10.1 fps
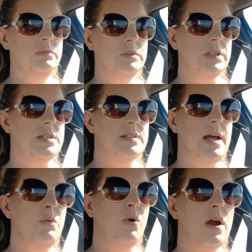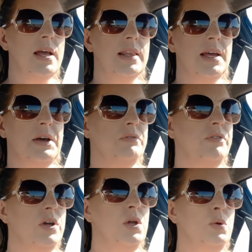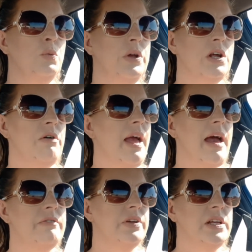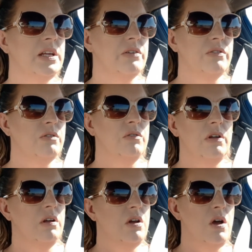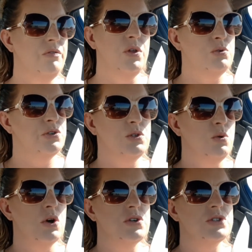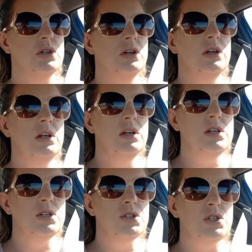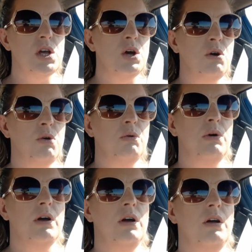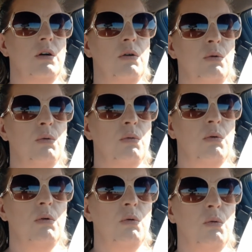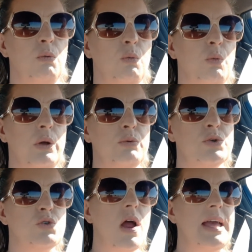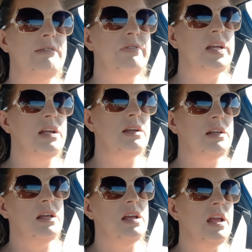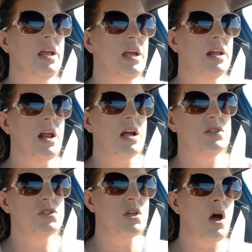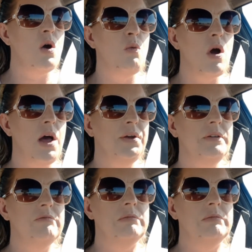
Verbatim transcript: Because down where I live, we don't have any of, of those stores. So we were driving and I saw one